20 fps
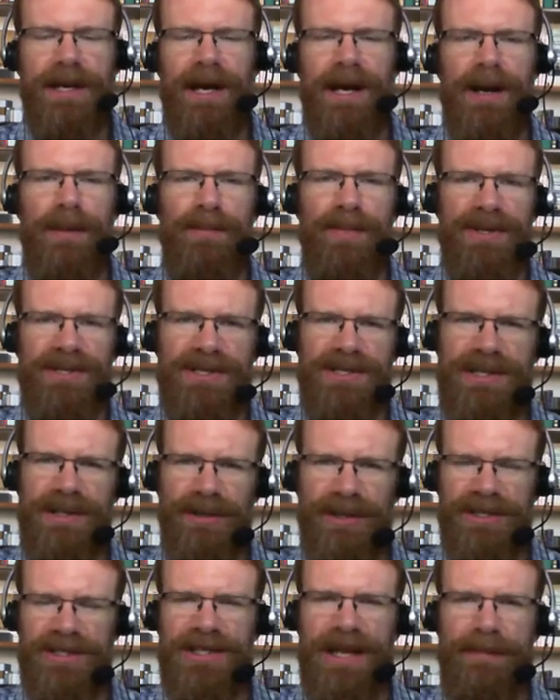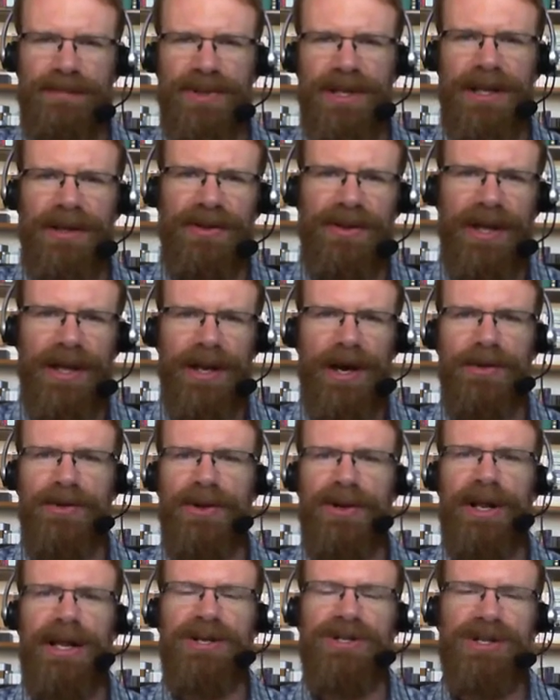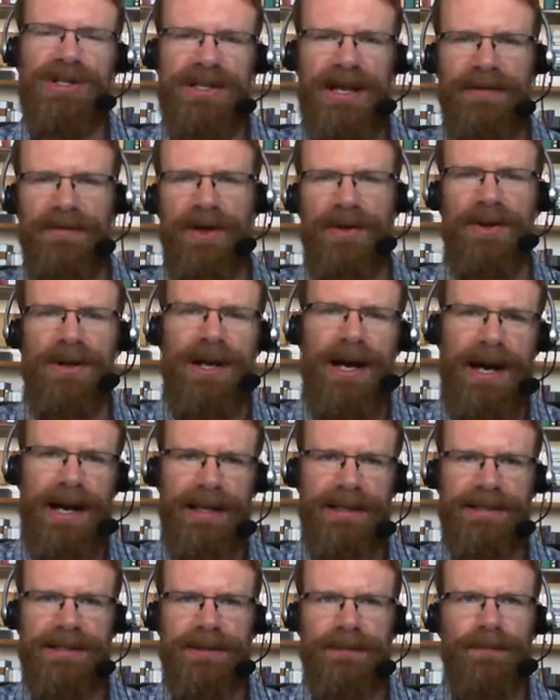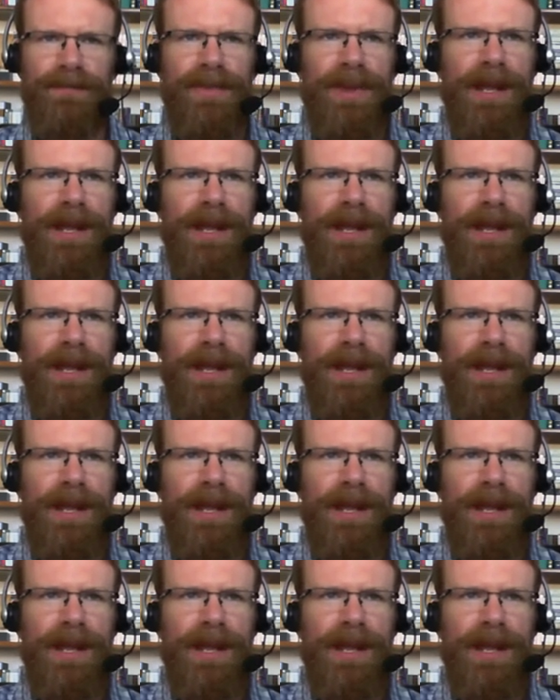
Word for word: uh, but still accepting that other nations have other gods.